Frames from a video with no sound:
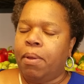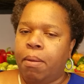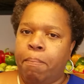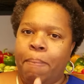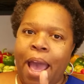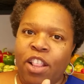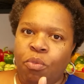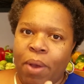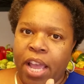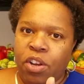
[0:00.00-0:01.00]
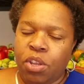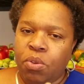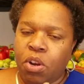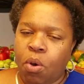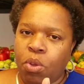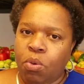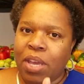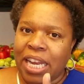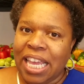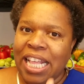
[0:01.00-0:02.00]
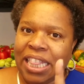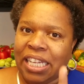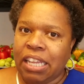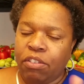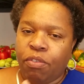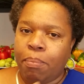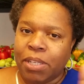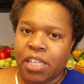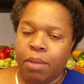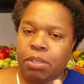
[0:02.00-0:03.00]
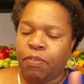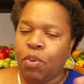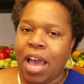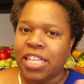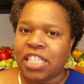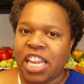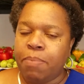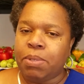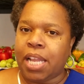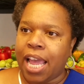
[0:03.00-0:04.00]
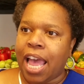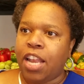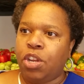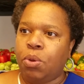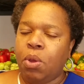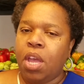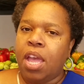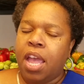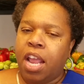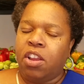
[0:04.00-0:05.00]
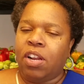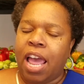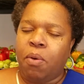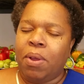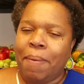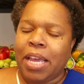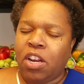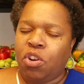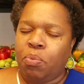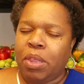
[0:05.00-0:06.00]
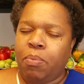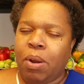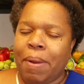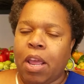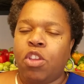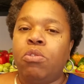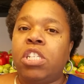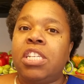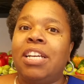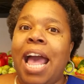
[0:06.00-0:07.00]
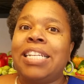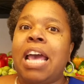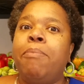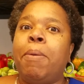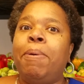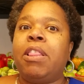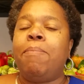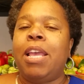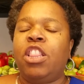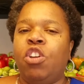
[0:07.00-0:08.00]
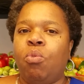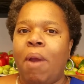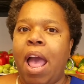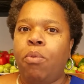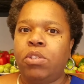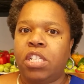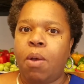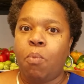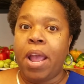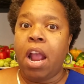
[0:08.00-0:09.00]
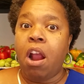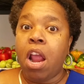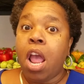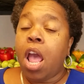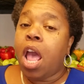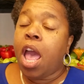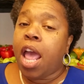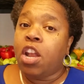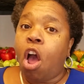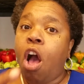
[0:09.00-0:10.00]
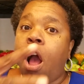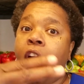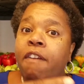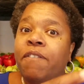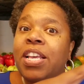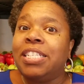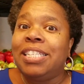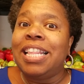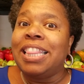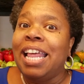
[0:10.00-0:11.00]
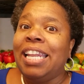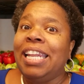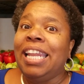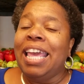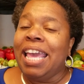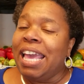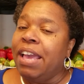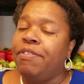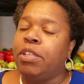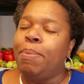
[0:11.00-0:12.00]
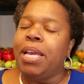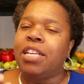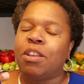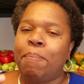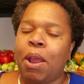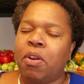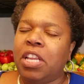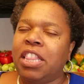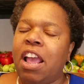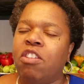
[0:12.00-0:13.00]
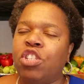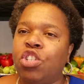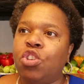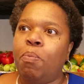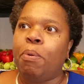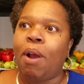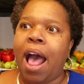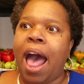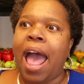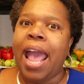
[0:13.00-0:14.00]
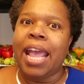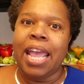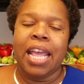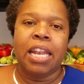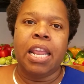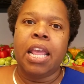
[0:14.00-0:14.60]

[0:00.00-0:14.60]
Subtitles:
By the way, do you know you can eat the leaves from the slips? If you got slips like I do, and you're like, what am I going to do with them? What am I going to... You still got time to put them in the ground somewhere and harvest the leaves because apparently they are super high in